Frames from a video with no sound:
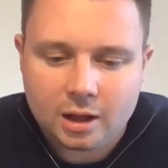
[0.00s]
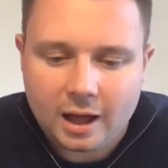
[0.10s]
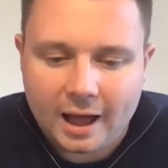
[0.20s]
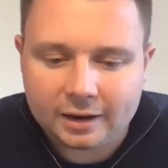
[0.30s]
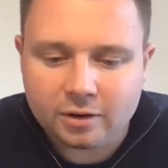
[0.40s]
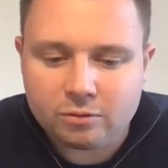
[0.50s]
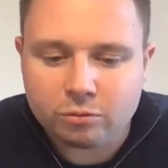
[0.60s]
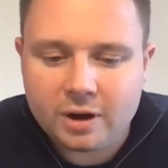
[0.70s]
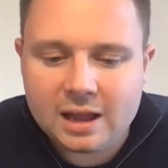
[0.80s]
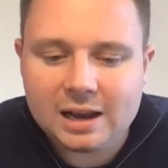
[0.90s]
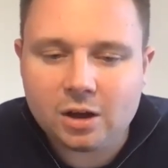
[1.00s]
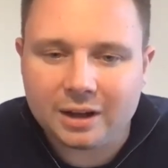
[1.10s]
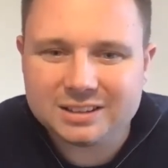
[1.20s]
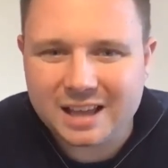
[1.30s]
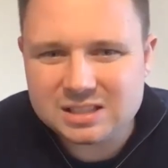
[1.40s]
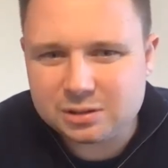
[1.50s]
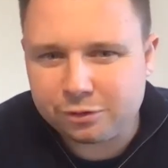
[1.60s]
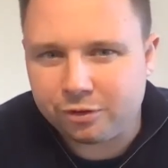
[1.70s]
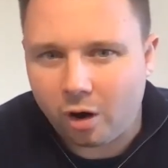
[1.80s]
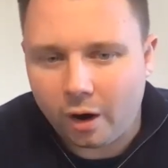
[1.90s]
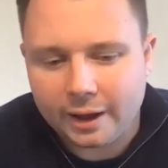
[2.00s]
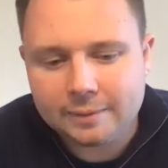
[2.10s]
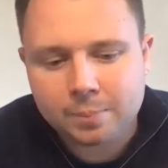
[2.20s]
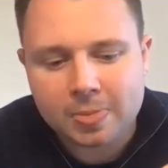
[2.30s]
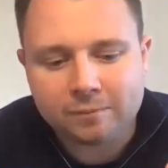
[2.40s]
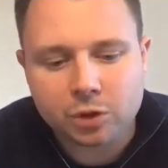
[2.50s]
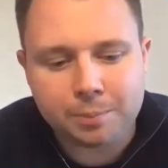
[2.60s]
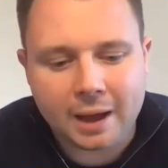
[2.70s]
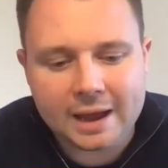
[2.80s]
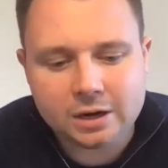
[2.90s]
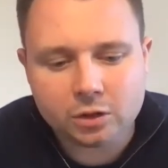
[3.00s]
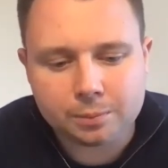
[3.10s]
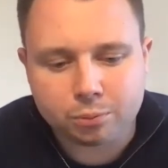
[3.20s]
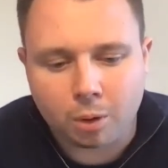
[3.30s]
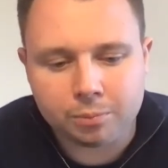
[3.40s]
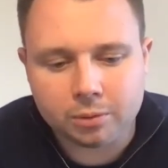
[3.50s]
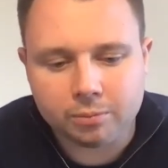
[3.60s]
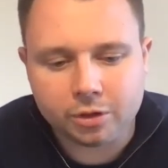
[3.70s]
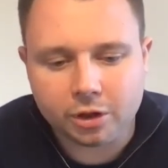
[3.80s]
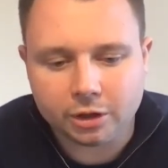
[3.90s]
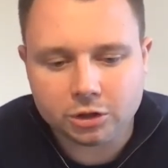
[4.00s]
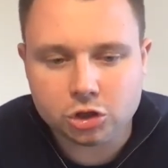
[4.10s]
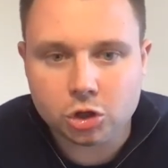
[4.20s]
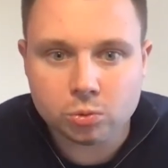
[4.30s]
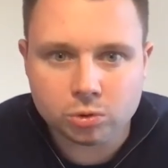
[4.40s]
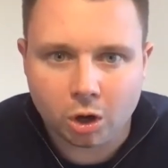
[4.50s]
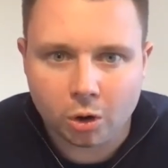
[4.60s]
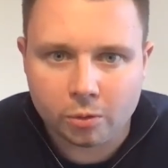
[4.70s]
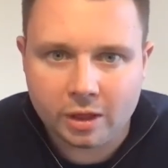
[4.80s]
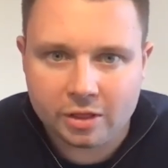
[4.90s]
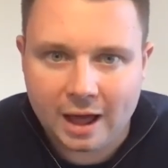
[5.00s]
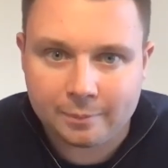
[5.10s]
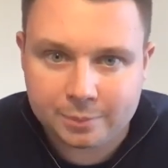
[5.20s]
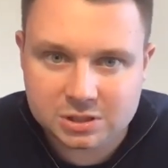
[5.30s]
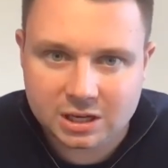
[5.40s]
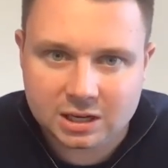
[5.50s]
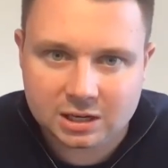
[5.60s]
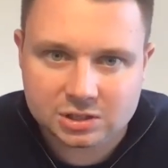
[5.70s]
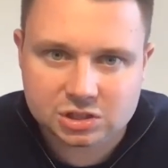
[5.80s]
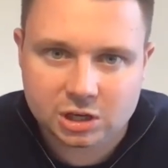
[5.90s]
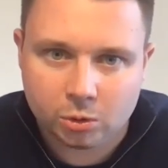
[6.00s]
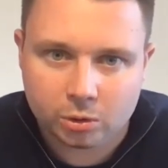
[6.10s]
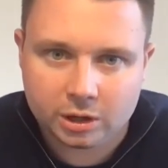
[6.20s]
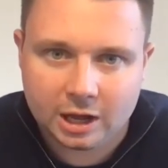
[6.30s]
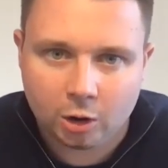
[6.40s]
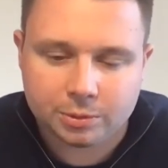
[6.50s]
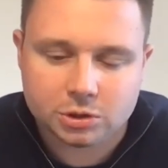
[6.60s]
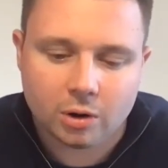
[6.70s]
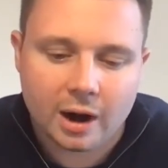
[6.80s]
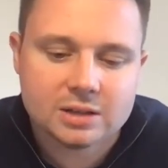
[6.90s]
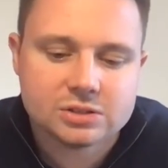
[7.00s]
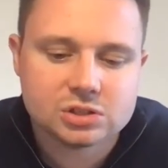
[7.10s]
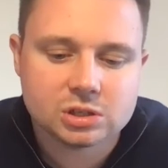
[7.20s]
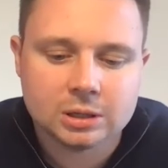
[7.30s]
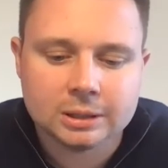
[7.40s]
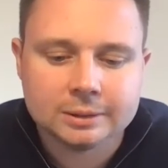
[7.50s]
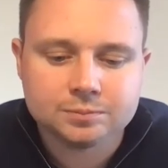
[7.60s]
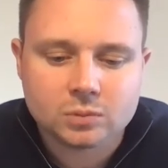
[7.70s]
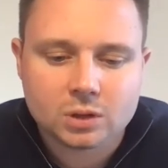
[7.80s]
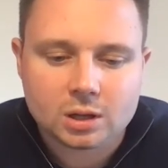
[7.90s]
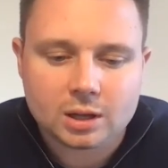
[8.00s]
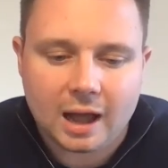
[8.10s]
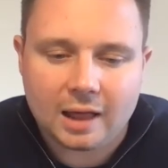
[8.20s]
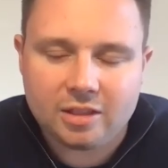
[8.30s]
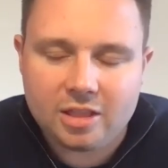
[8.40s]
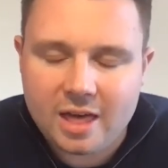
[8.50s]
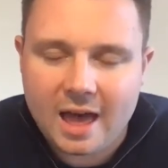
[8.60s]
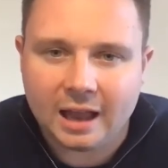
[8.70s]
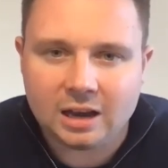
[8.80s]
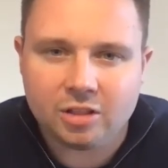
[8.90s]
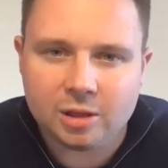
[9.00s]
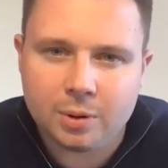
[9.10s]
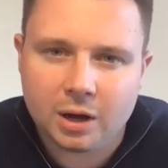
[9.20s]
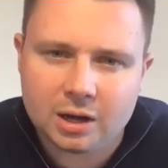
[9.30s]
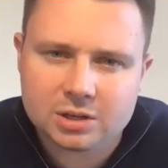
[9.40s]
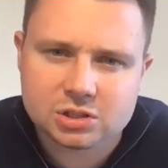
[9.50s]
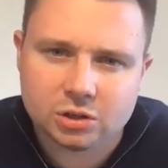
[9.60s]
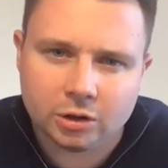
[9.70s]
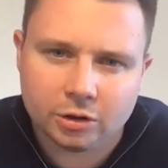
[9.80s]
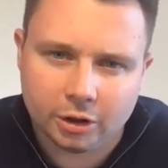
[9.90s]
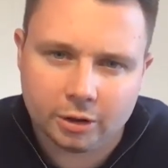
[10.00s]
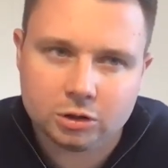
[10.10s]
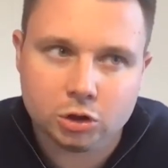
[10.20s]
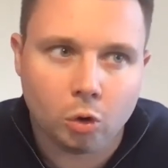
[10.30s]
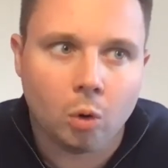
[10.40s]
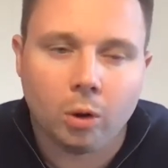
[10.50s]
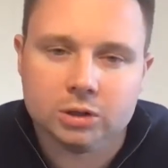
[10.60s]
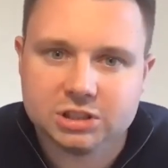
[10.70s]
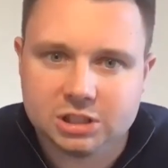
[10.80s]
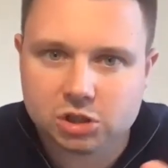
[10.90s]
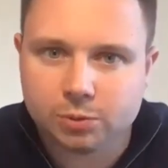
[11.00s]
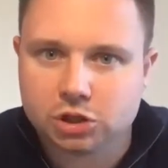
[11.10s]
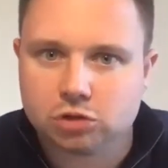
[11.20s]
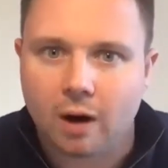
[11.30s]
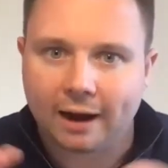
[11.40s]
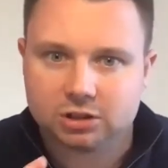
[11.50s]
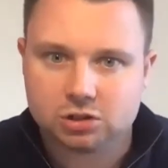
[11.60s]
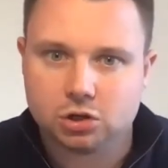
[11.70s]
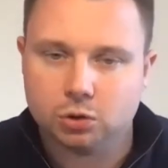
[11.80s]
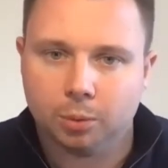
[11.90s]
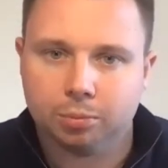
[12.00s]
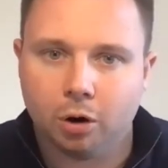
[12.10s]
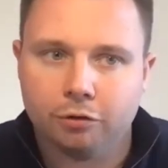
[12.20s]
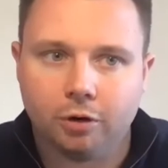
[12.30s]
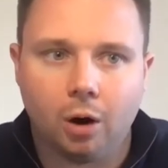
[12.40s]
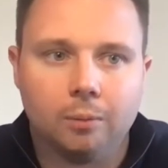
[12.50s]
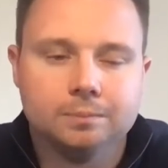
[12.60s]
and really identify the pain and the problem that you know that that particular skill can help address, and then the person that you're wanting to attract to your profile.